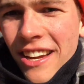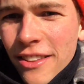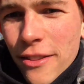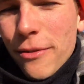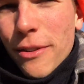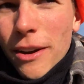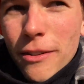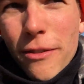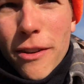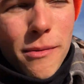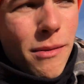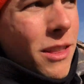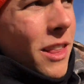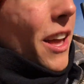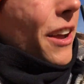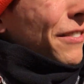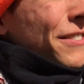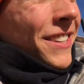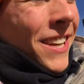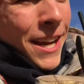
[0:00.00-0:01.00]
the rifle on my
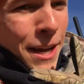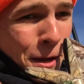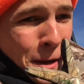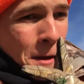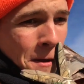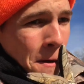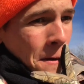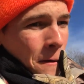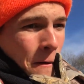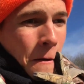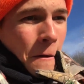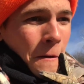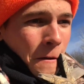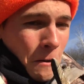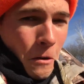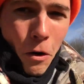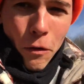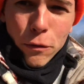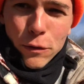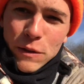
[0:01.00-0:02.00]
left. Let's
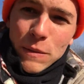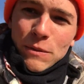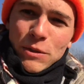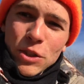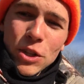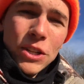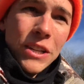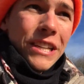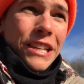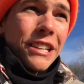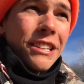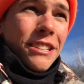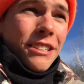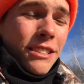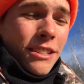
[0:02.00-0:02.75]
go for some turkey,